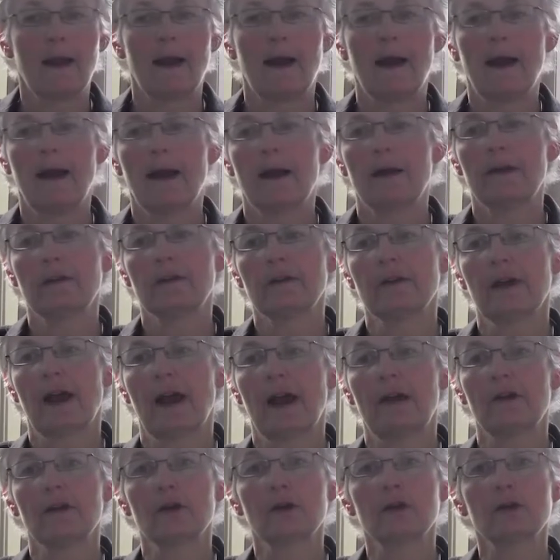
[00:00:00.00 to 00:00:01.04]
And
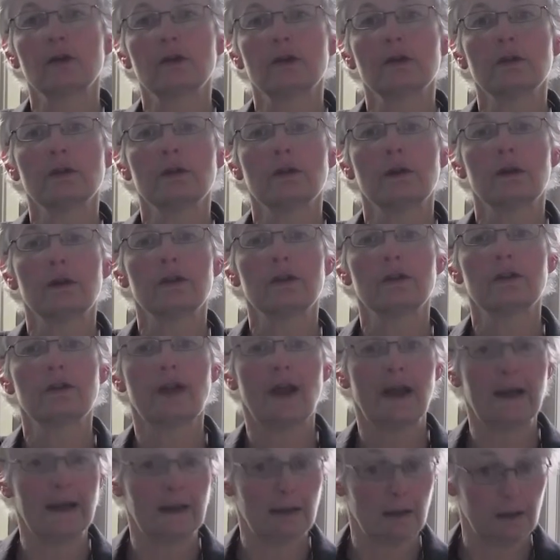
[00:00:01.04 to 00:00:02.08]
Harold
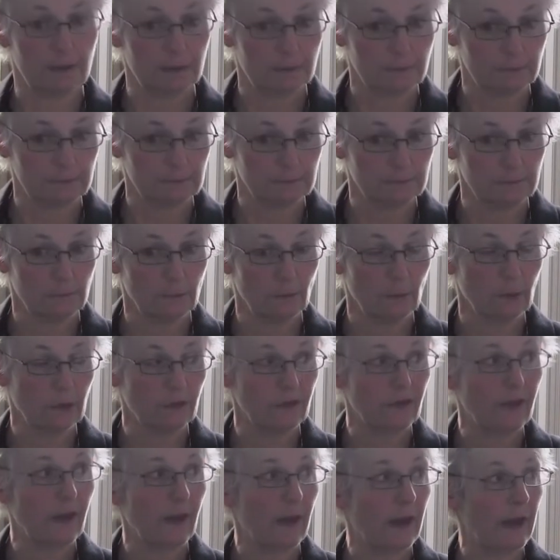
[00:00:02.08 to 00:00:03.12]
Taylor
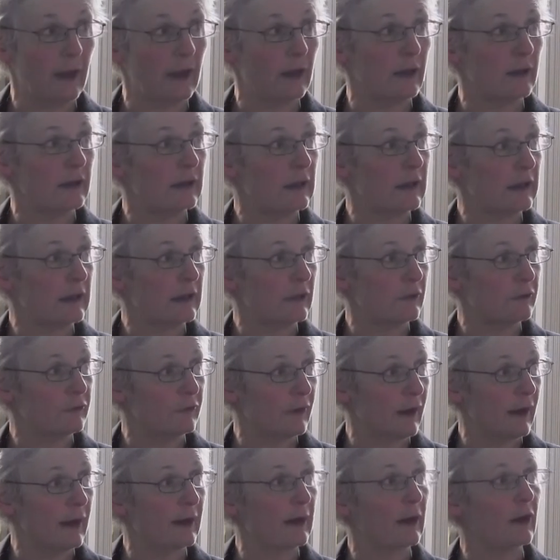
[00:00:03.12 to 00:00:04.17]
was there, he of
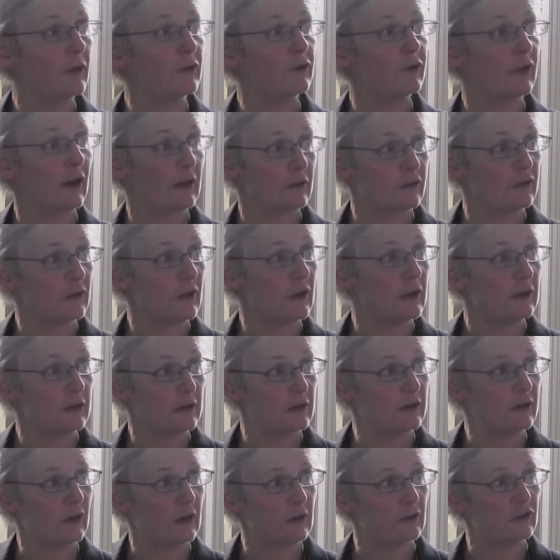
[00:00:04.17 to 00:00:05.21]
Anglo-Saxon
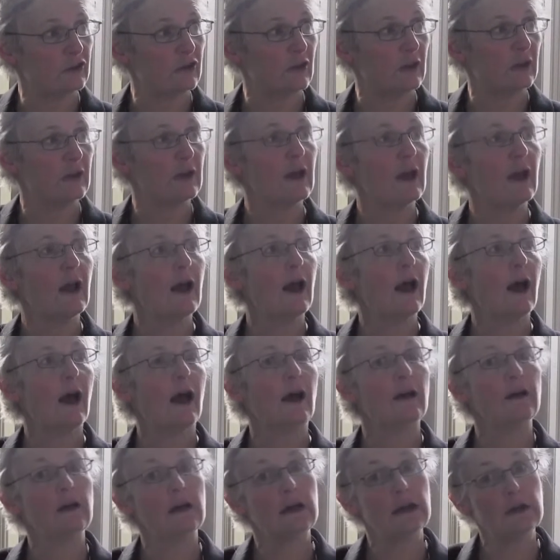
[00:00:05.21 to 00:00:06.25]
architecture,
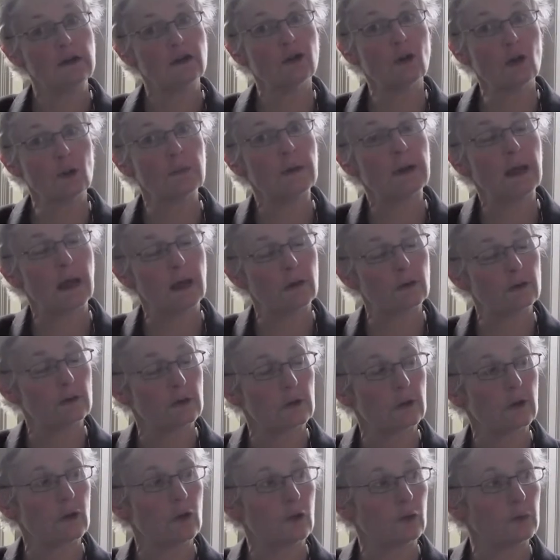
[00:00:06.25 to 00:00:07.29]
and he taught me how to
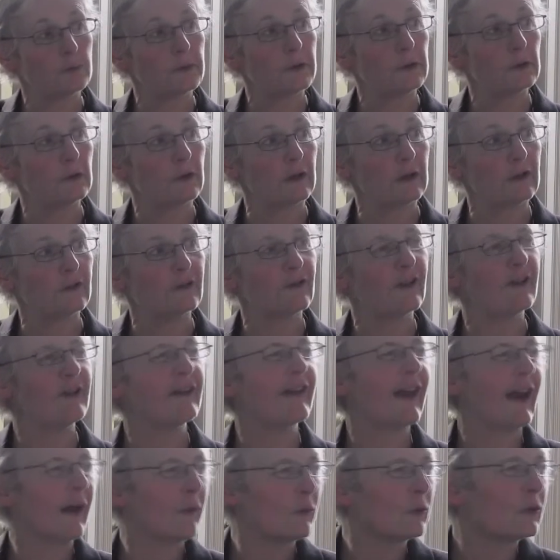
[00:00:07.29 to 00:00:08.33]
record buildings, and
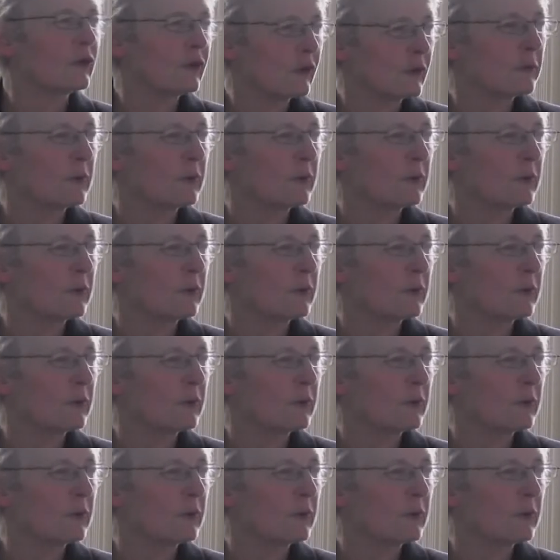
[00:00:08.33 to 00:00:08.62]
that was the